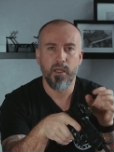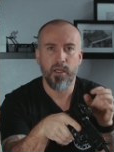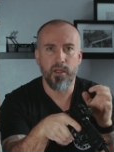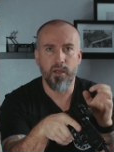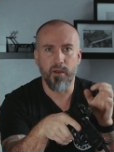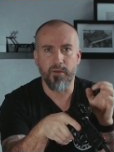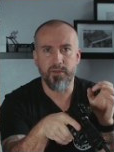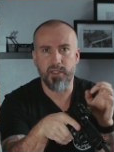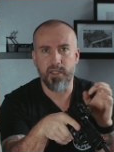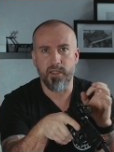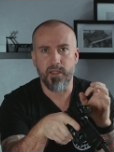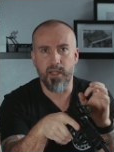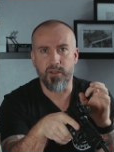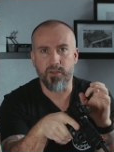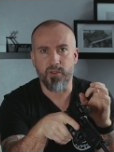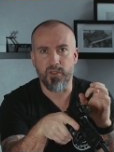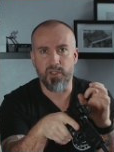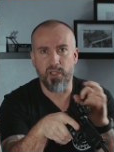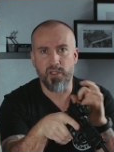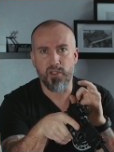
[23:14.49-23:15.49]
and obviously that
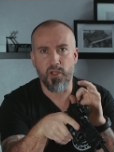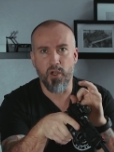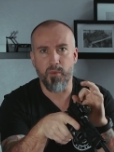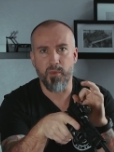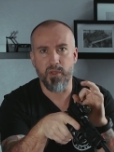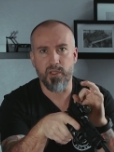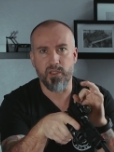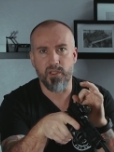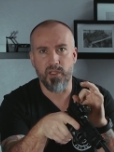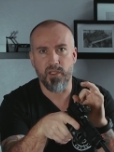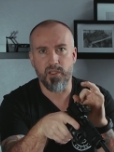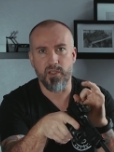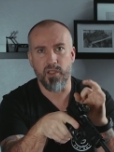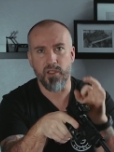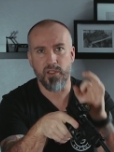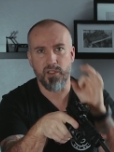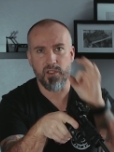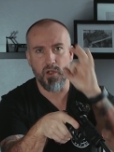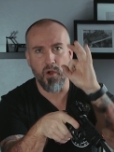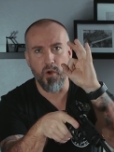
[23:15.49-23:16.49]
just determines the
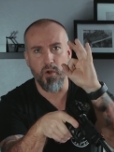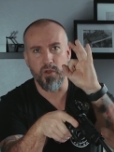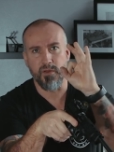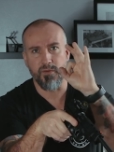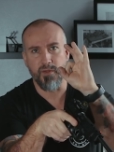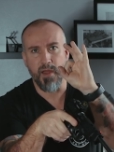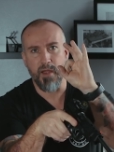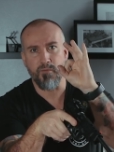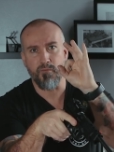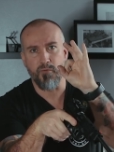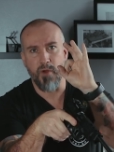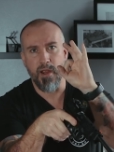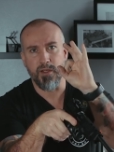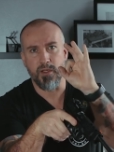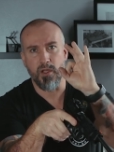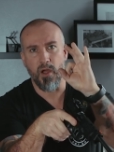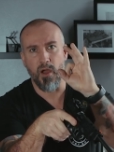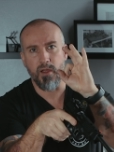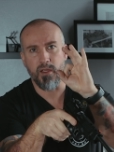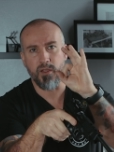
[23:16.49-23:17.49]
size of that red
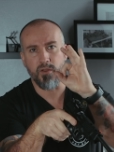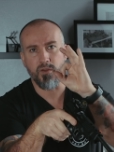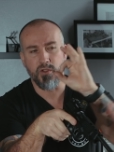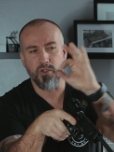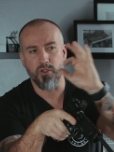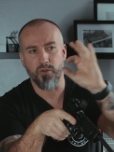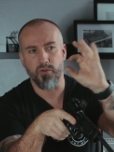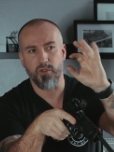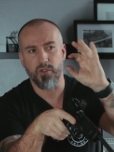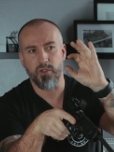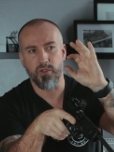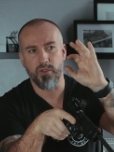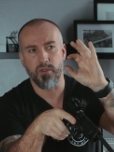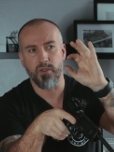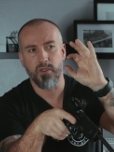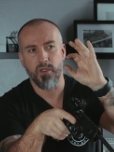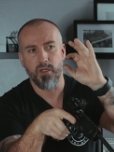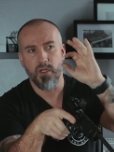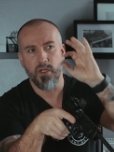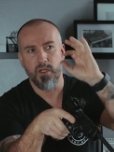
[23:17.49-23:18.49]
dot in
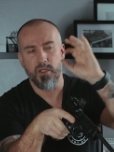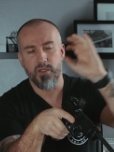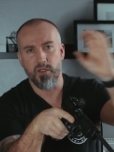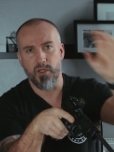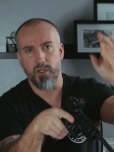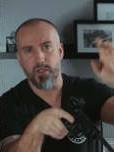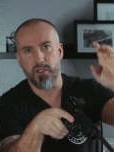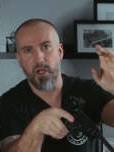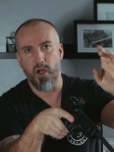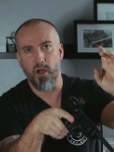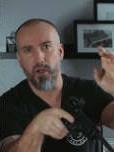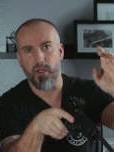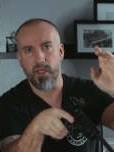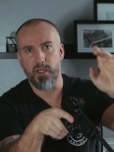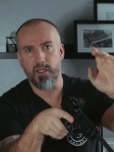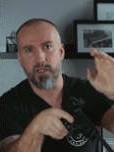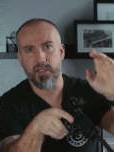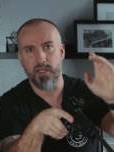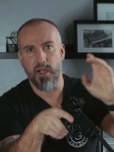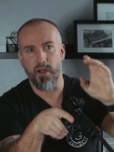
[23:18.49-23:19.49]
conjunction to the target
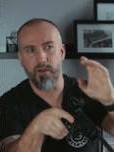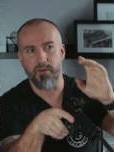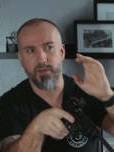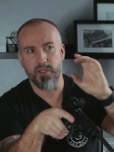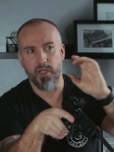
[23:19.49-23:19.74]
itself.